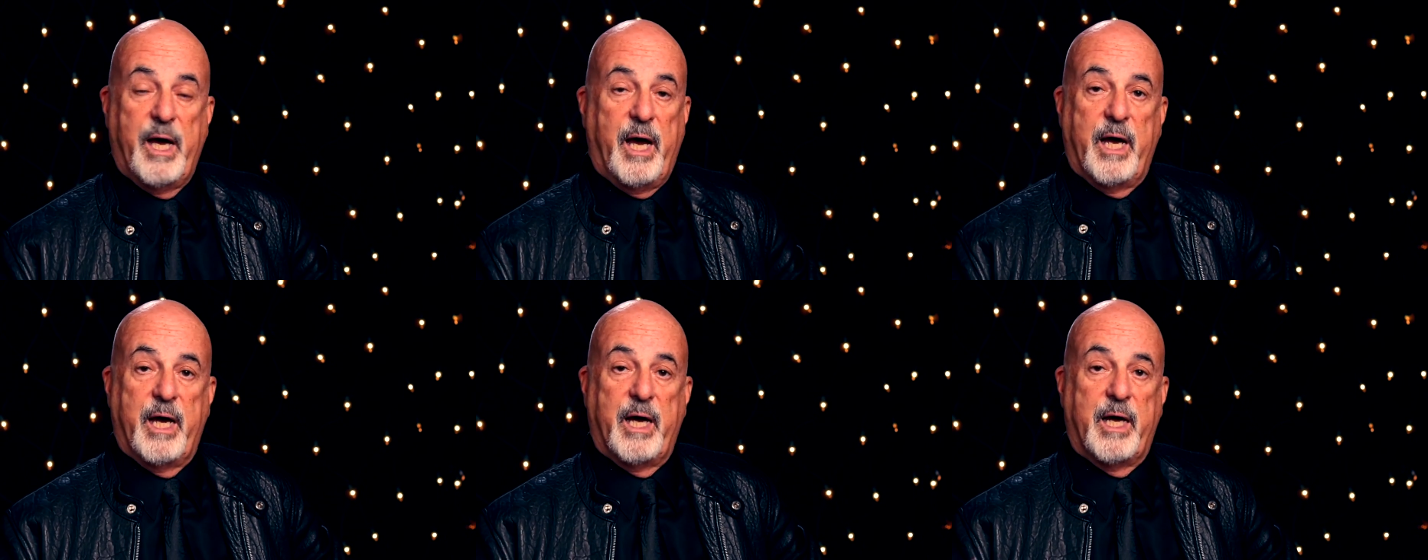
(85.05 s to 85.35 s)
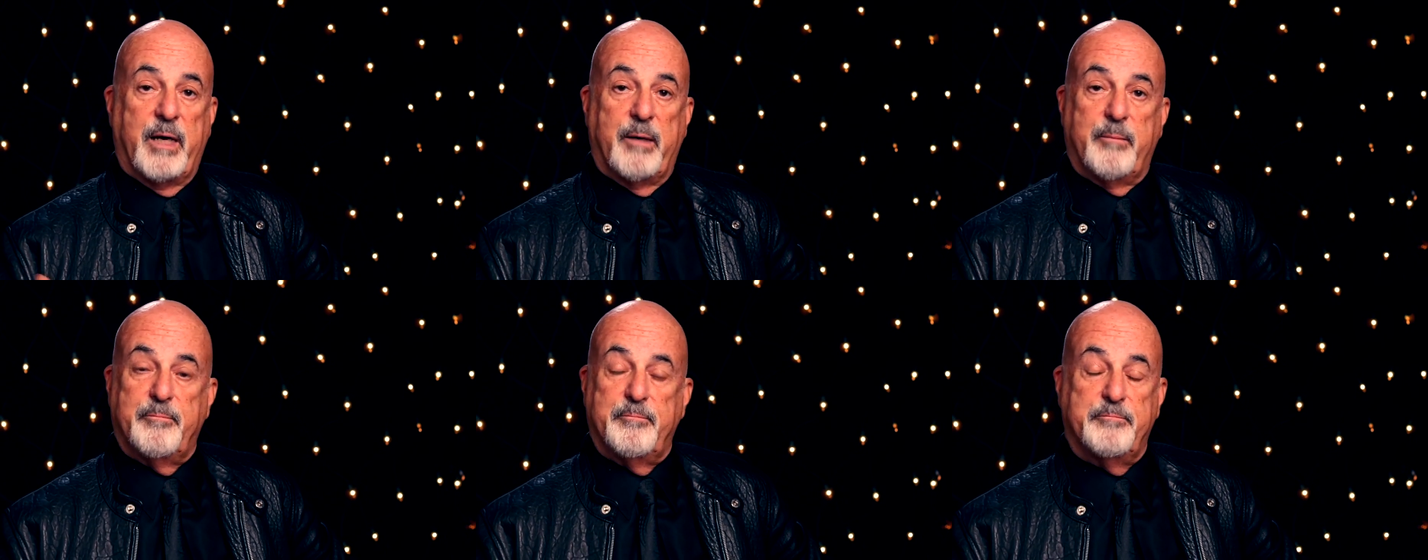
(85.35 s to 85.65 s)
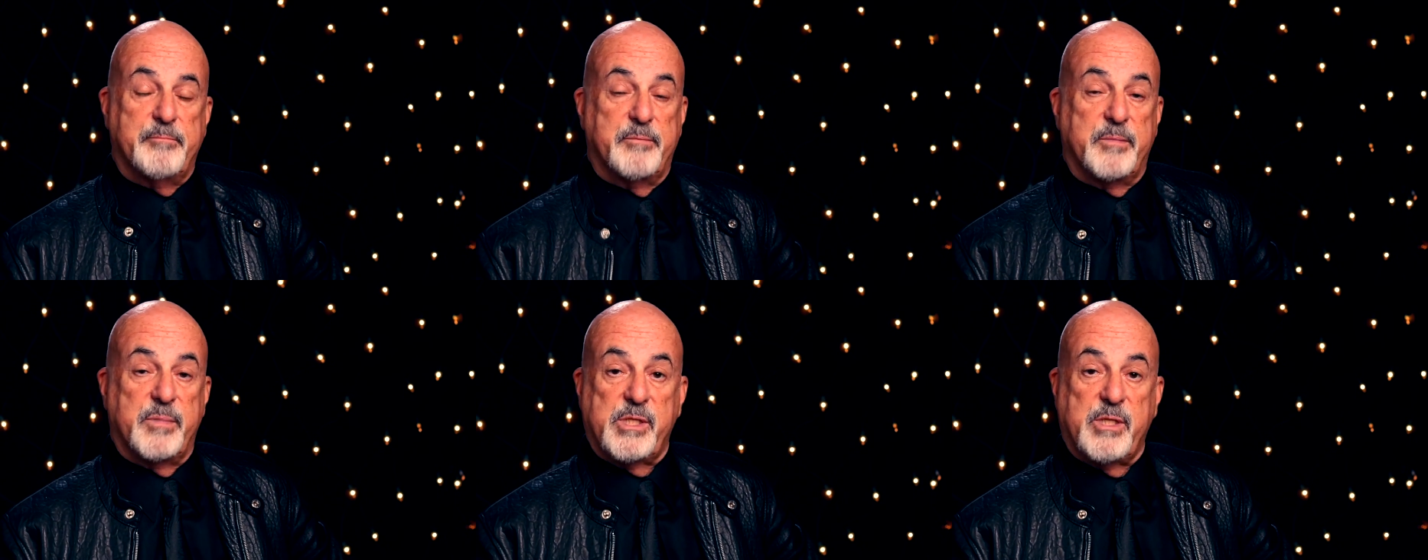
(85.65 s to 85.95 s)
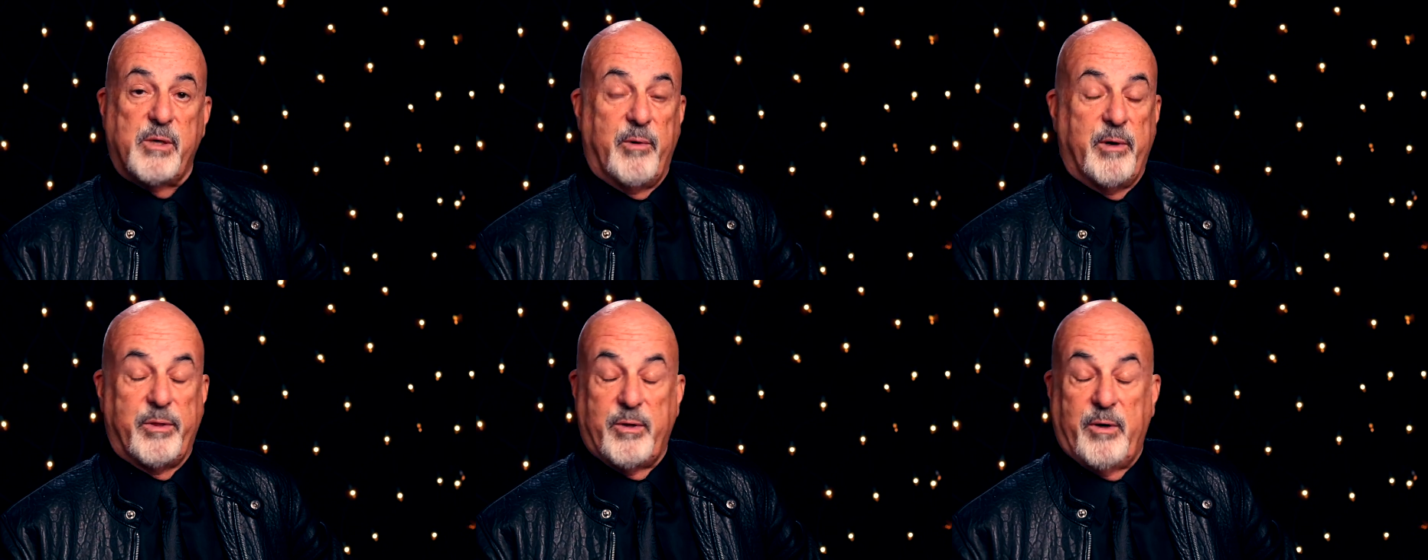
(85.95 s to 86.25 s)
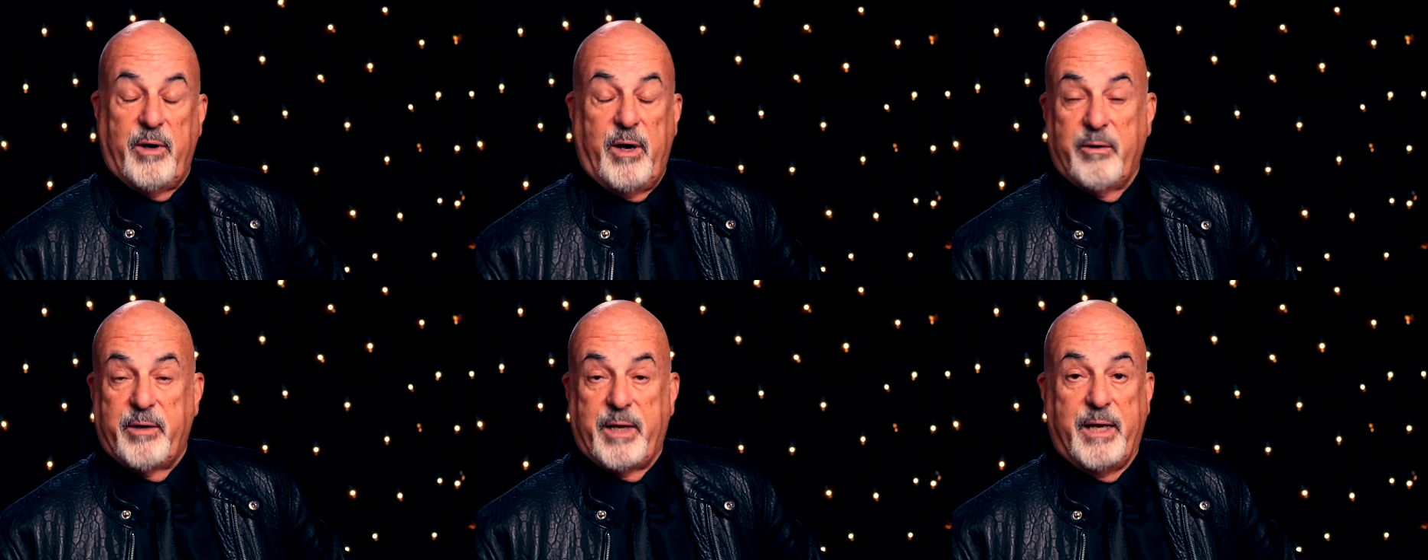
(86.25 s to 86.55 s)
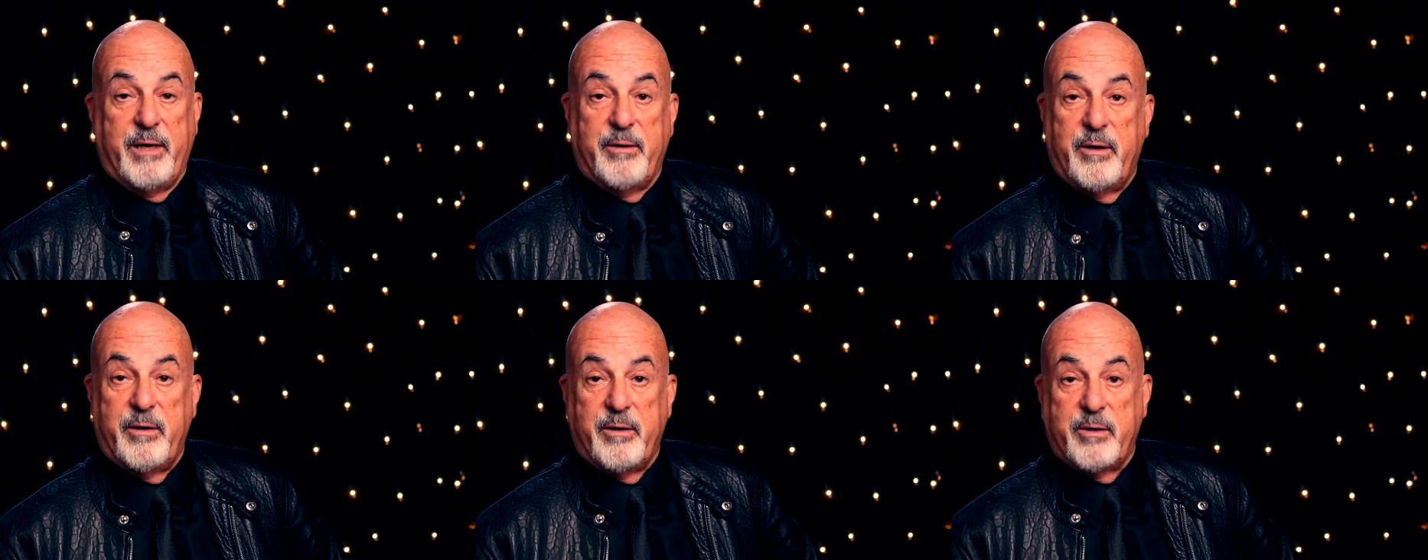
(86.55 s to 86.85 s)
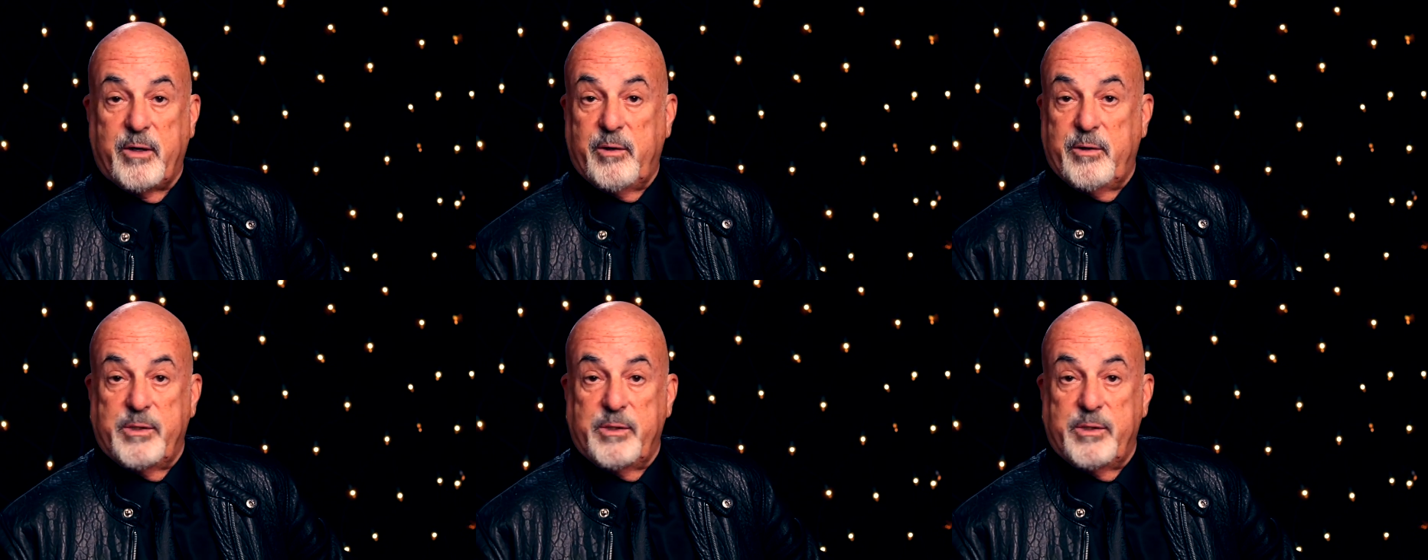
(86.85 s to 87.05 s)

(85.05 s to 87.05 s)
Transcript: Um, so I thought, okay, I'll go